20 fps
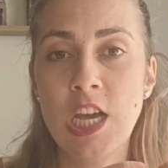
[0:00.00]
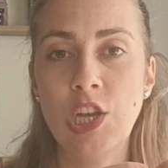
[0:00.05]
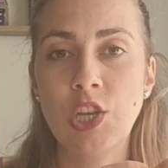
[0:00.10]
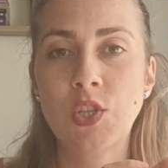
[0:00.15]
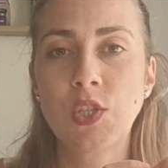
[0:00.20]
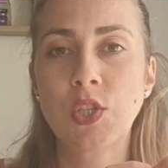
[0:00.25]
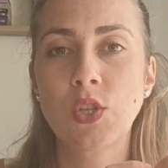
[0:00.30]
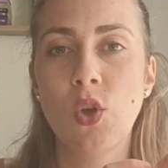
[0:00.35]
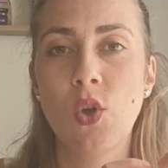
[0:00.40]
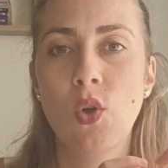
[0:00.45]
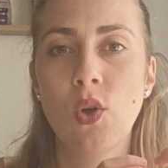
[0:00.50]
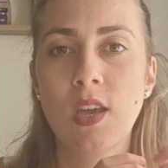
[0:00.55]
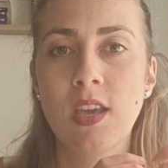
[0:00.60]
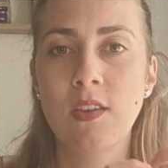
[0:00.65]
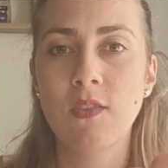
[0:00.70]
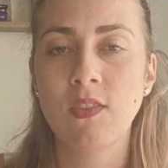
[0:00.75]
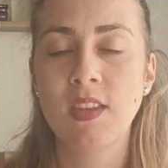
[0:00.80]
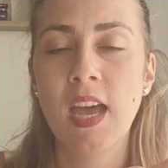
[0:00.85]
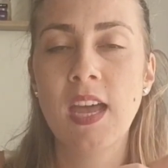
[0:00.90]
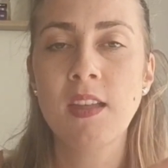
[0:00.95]
So
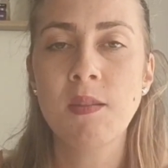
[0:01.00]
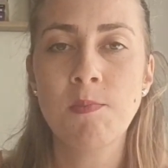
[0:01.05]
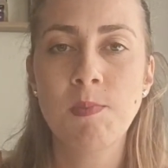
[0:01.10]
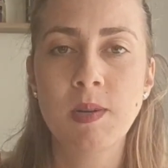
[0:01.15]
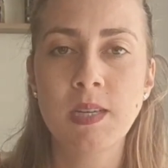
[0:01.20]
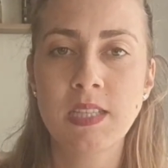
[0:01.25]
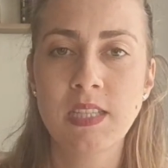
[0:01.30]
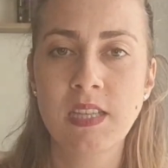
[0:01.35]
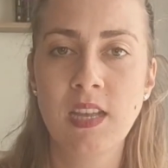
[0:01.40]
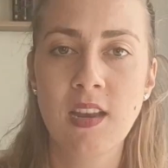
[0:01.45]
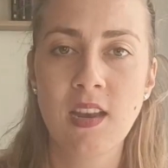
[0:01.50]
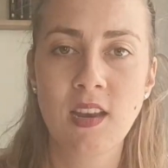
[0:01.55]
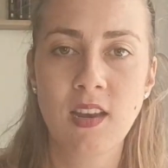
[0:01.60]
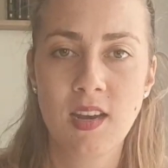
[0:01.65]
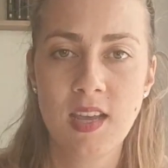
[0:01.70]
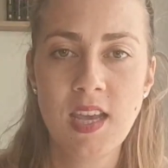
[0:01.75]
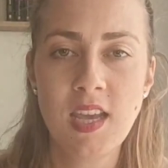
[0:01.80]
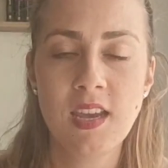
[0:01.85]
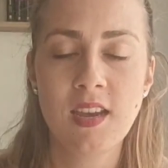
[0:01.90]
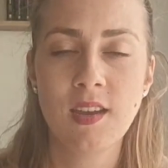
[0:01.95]
if that person
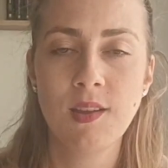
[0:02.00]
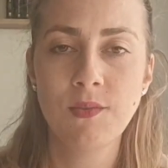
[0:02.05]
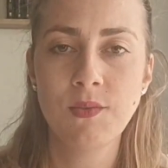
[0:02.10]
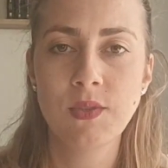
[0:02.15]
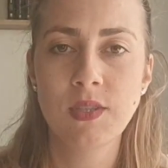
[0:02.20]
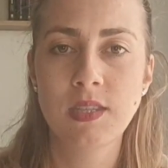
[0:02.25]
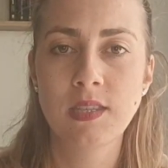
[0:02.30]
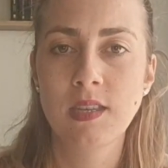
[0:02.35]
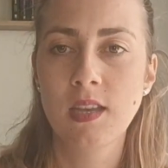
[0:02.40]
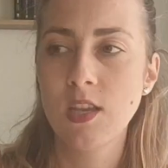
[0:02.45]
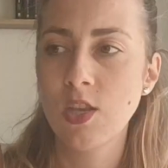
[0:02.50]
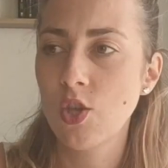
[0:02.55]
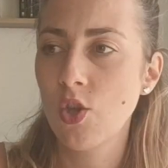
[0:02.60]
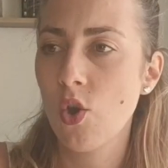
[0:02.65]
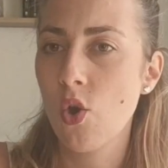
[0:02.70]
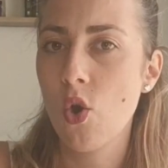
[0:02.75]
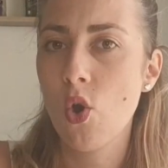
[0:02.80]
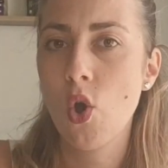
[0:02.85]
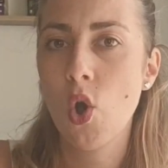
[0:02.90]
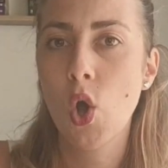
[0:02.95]
leaves,
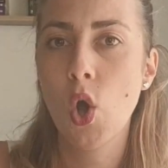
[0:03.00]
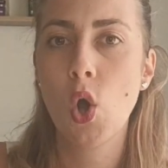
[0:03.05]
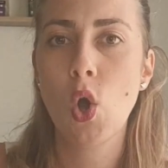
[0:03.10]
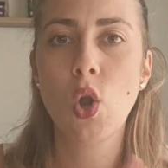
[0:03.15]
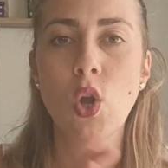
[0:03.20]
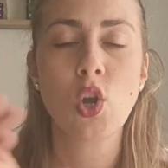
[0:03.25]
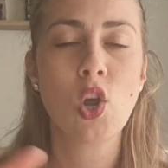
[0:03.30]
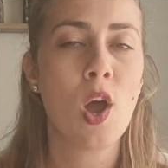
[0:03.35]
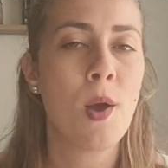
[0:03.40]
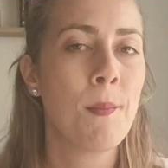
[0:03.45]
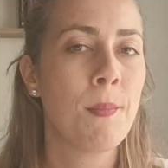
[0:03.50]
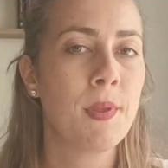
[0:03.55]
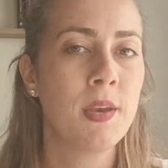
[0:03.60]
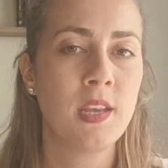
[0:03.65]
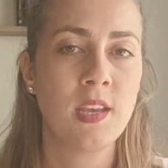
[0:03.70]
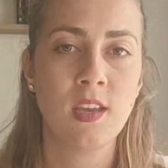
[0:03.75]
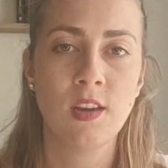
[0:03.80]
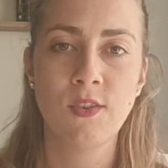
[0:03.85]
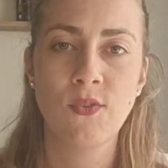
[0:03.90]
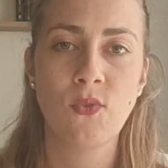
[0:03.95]
your whole company
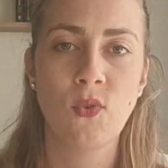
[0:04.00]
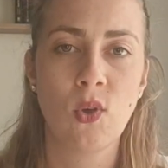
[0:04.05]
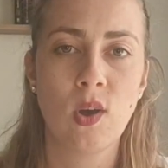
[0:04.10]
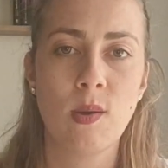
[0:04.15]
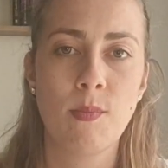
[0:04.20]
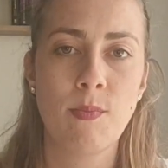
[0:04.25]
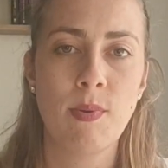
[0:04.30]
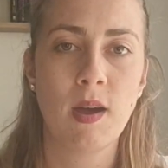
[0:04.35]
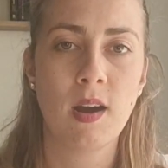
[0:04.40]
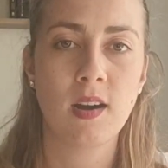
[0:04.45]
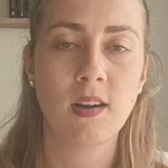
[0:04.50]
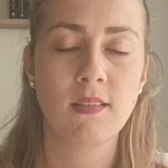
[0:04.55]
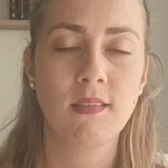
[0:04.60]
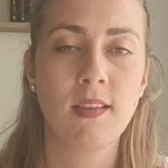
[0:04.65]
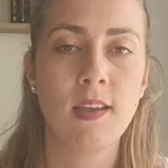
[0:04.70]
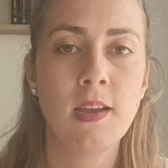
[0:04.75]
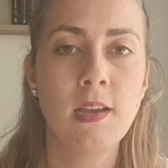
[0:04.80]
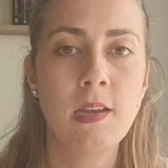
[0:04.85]
can fall apart.